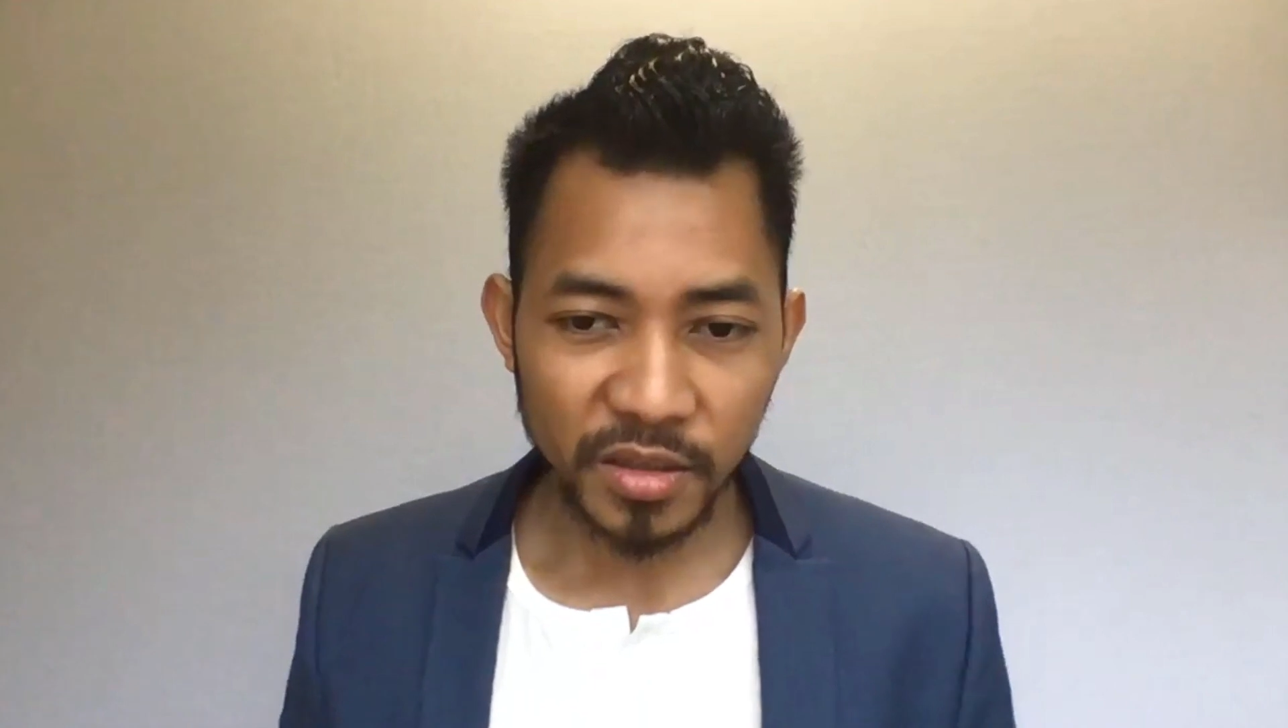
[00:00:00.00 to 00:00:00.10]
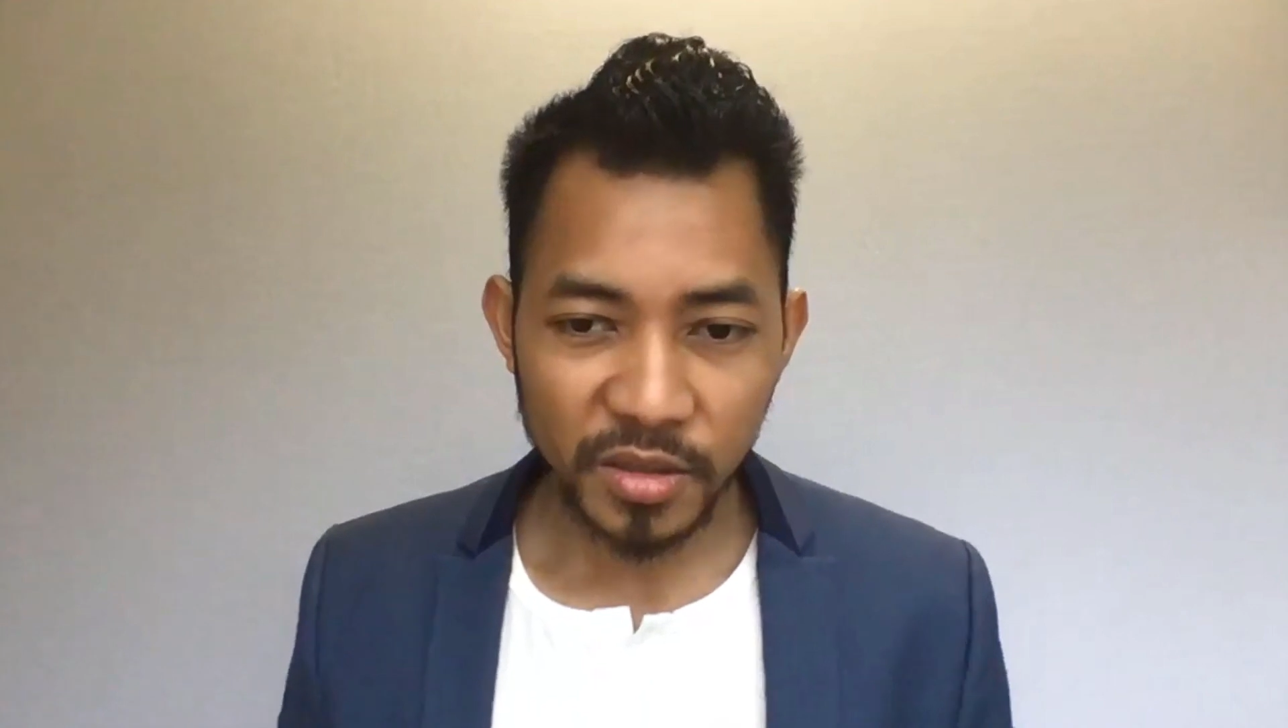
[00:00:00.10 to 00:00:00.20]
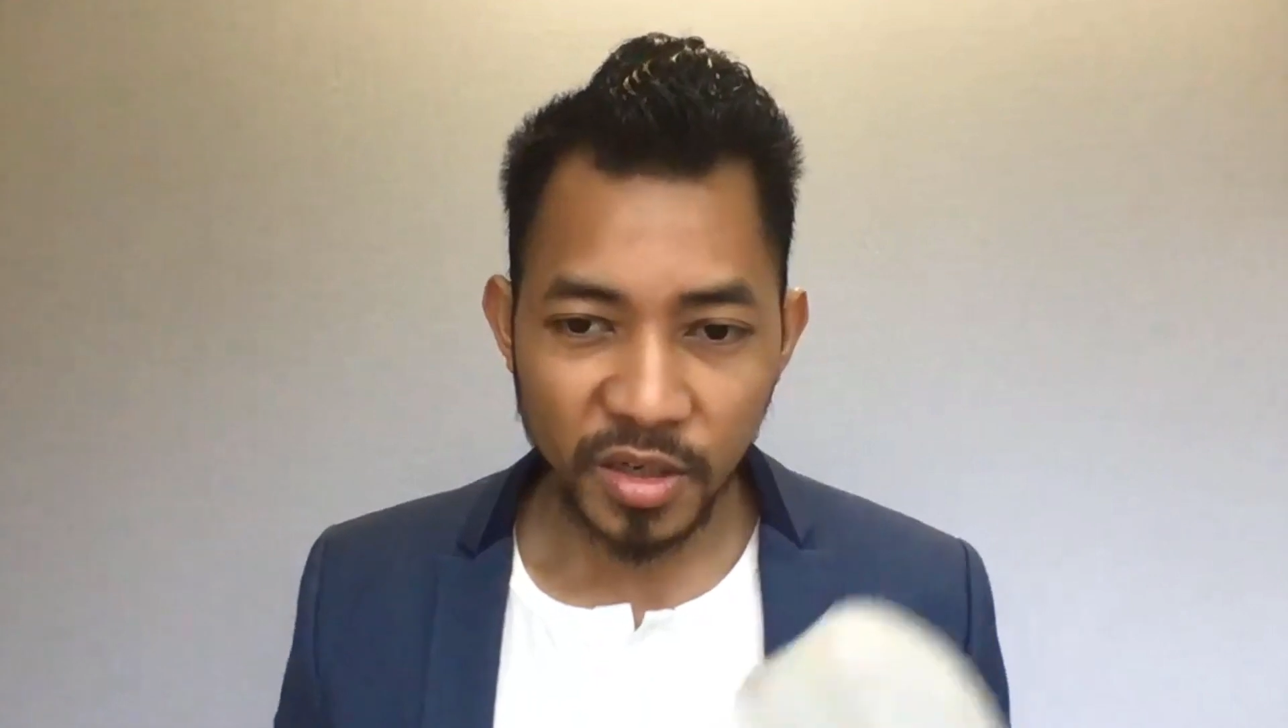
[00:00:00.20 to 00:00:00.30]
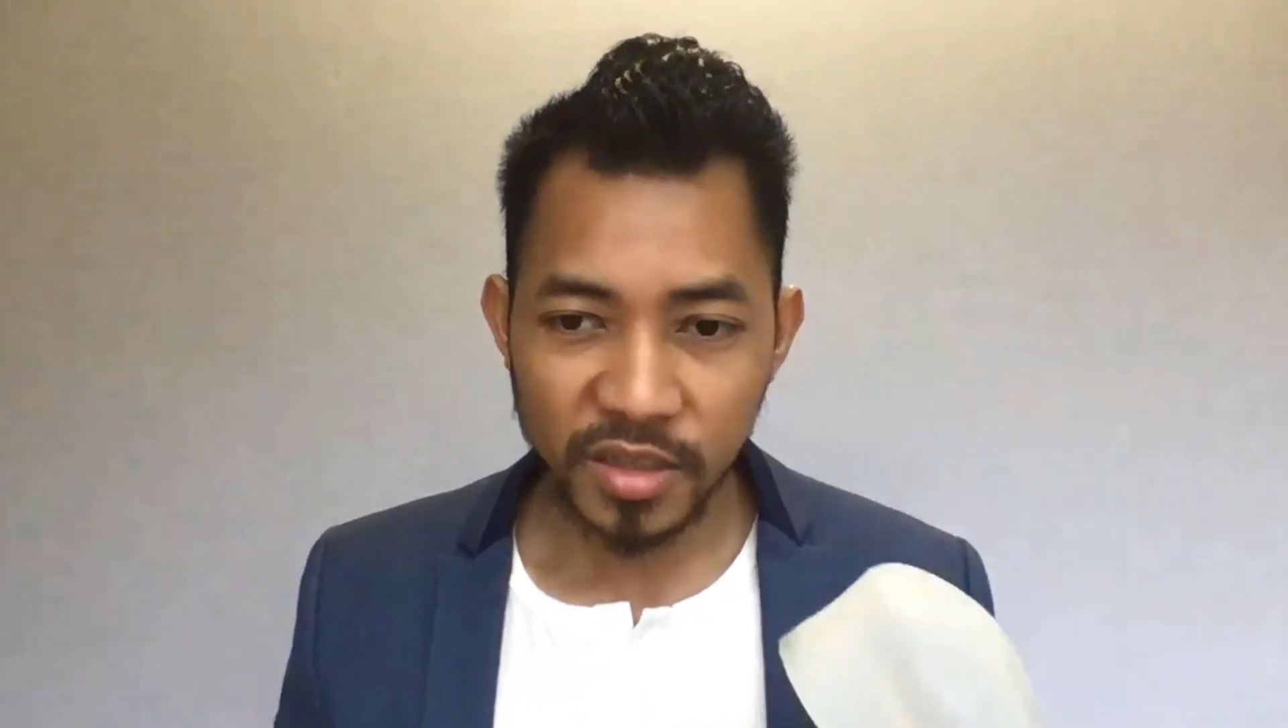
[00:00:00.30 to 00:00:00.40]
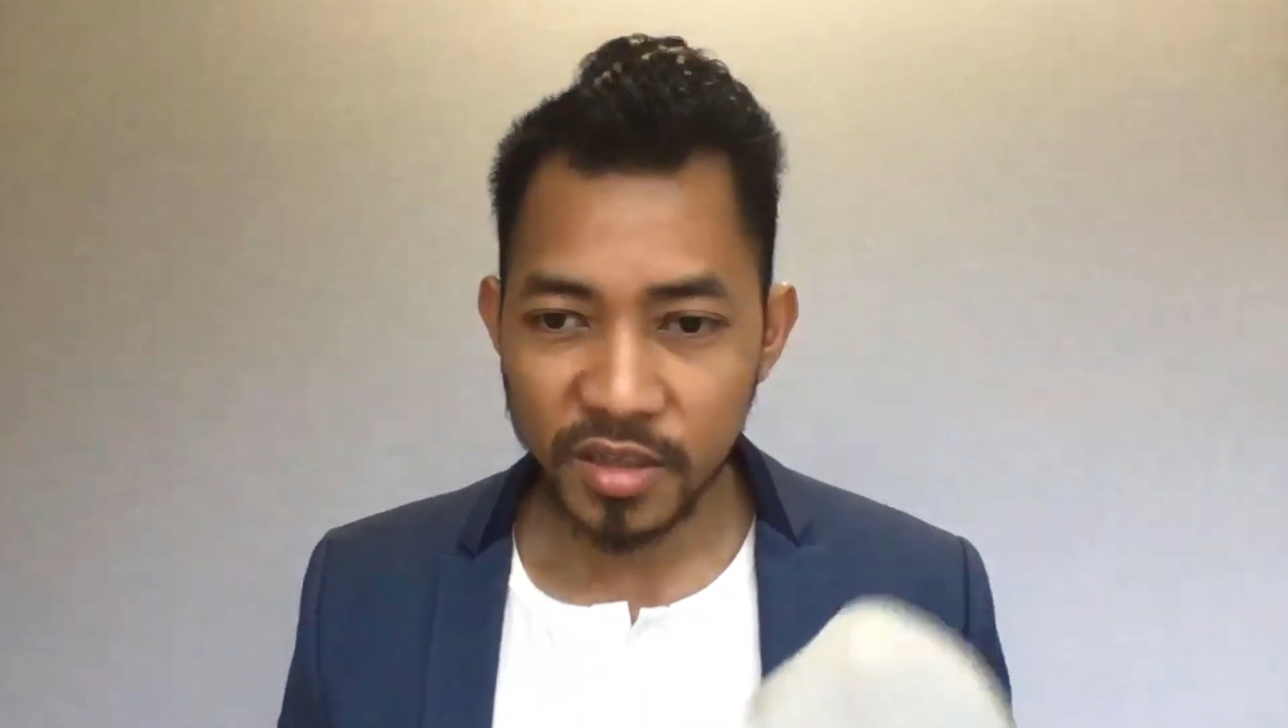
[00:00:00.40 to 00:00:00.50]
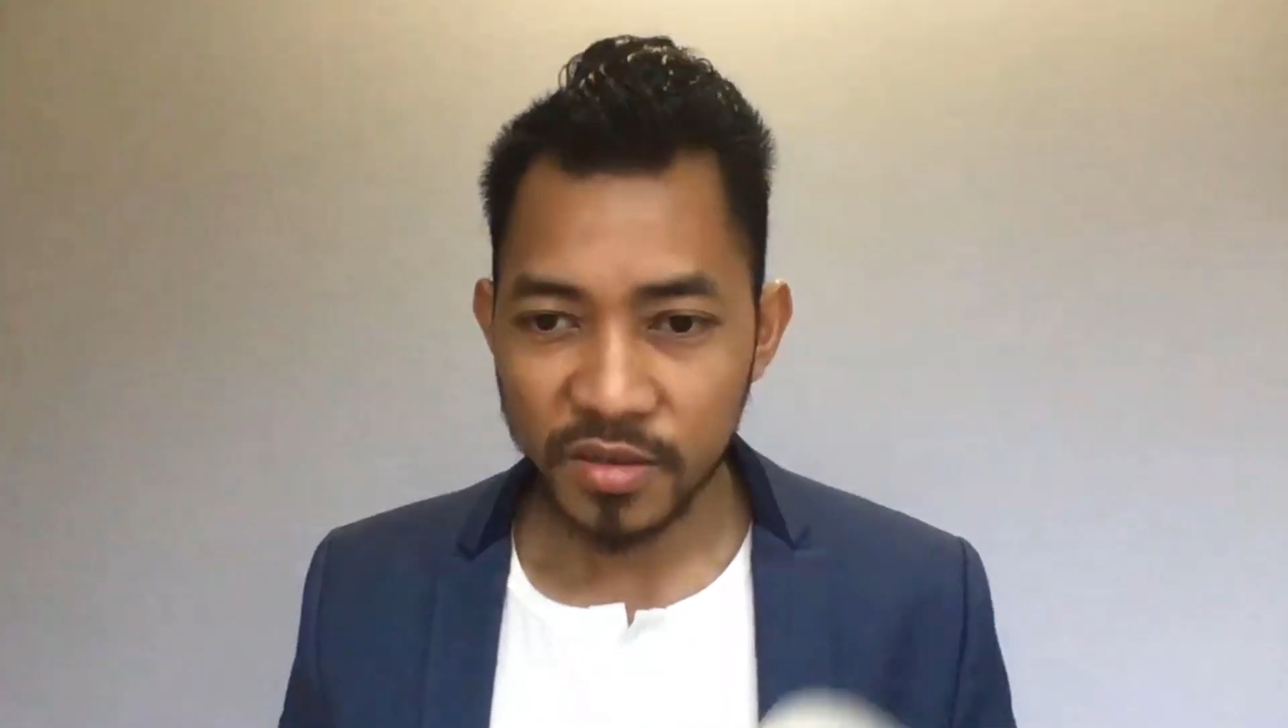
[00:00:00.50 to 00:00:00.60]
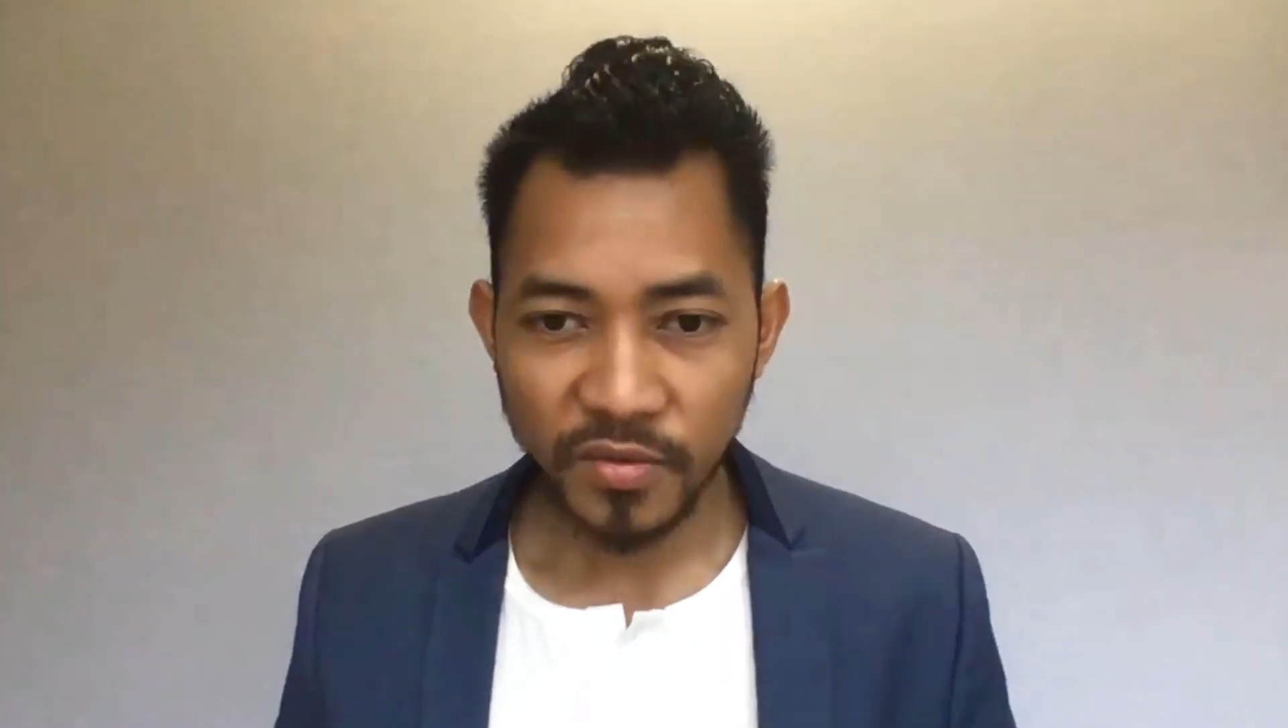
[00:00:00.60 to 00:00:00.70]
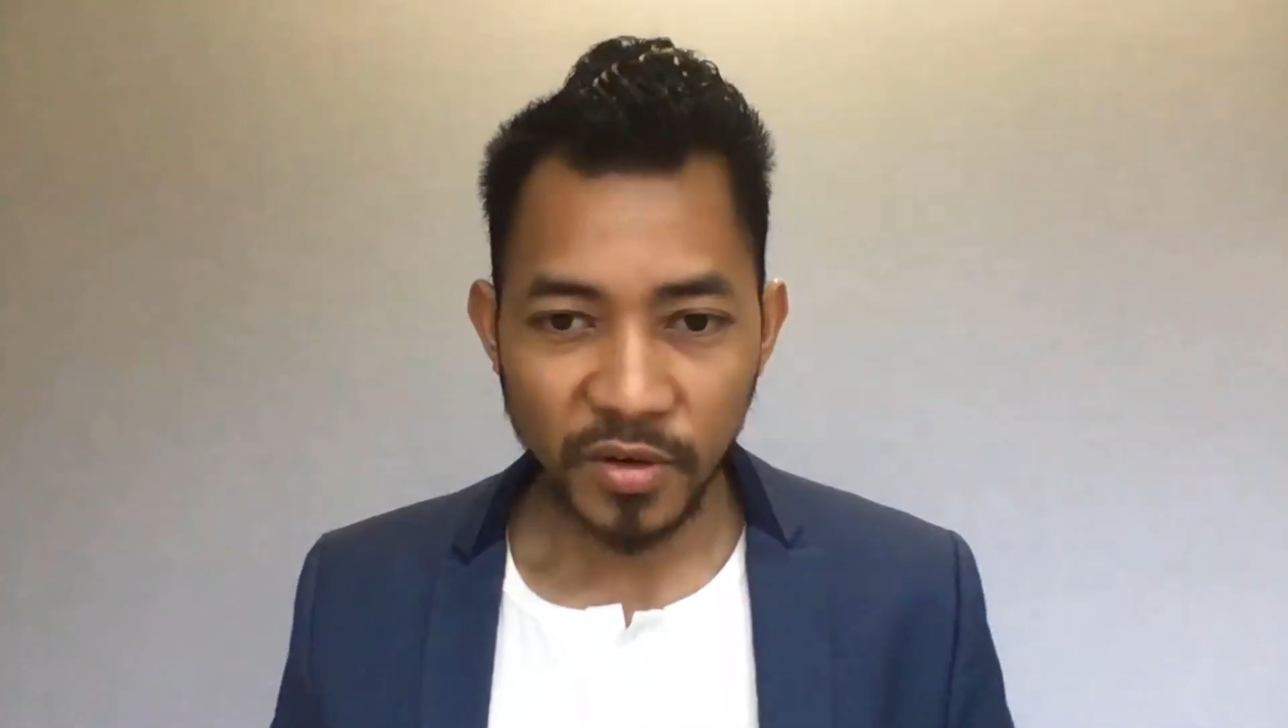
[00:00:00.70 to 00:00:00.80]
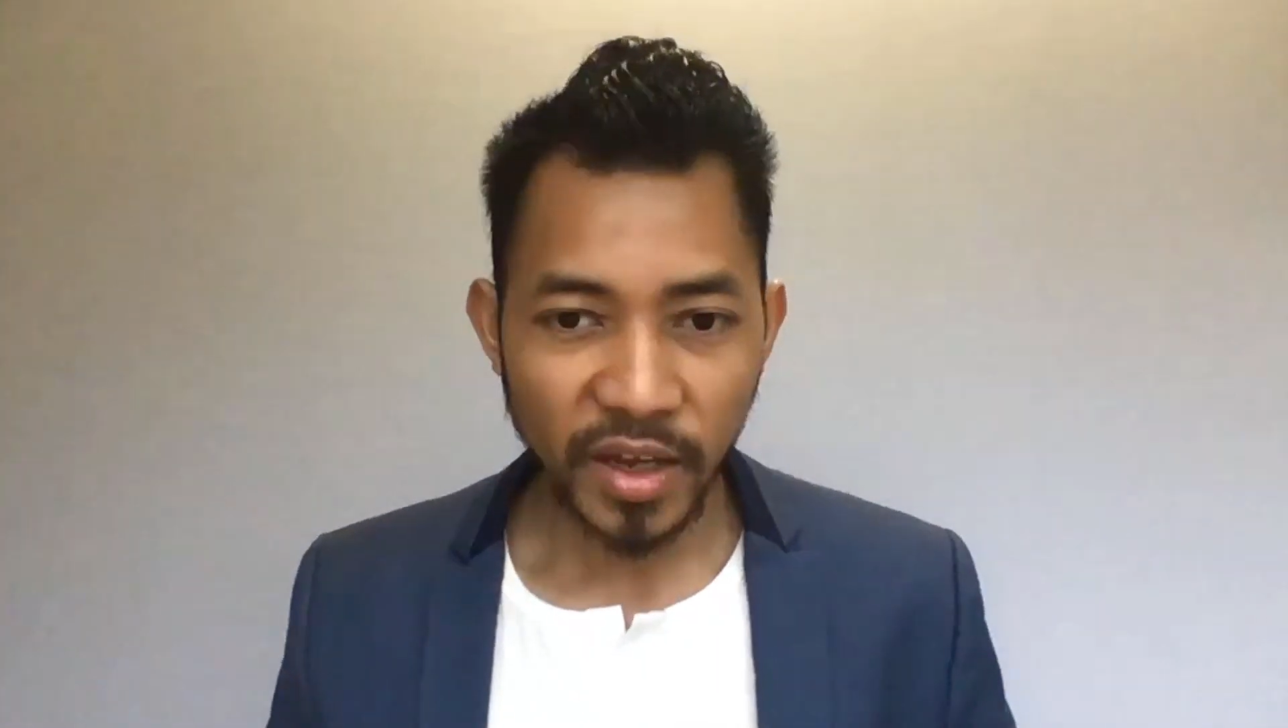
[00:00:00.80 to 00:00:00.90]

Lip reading: suggestions for